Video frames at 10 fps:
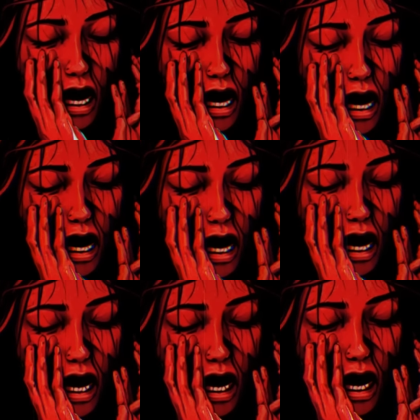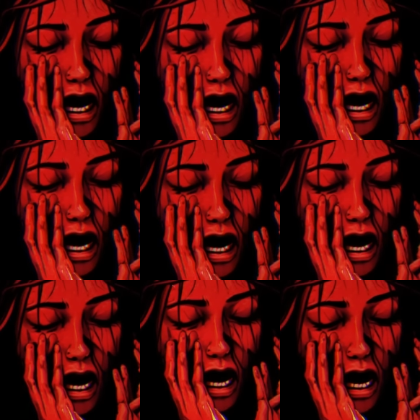Her legs gave out.
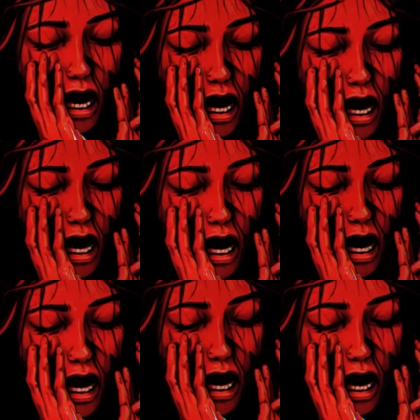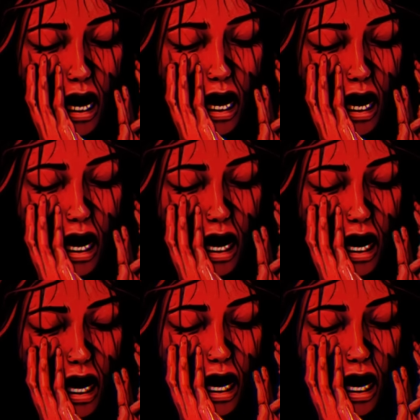She slid to the
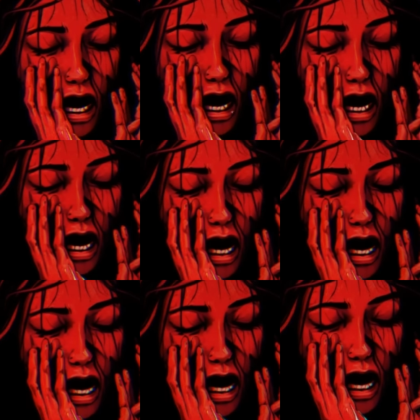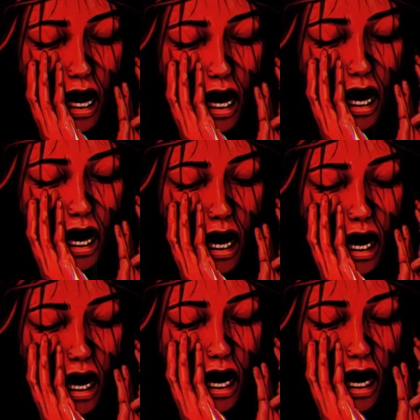floor.
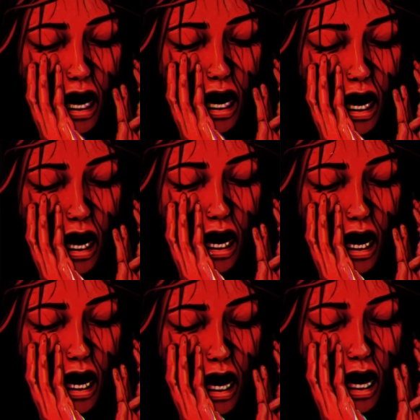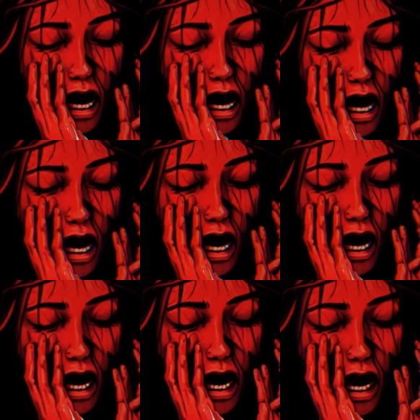Whispering surrounded her
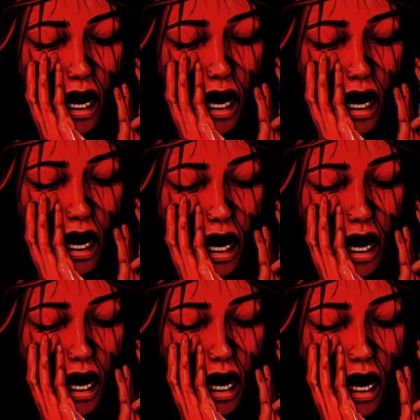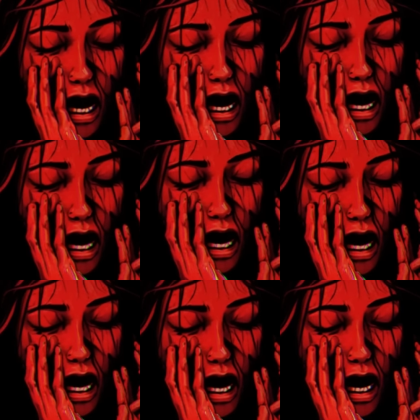as the building began to
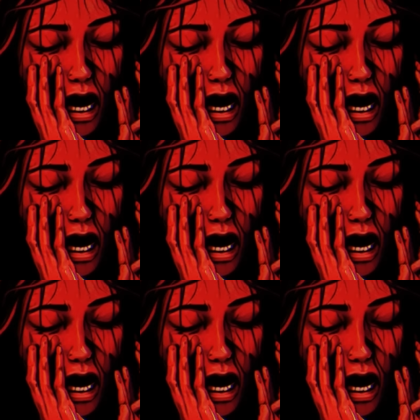vibrate.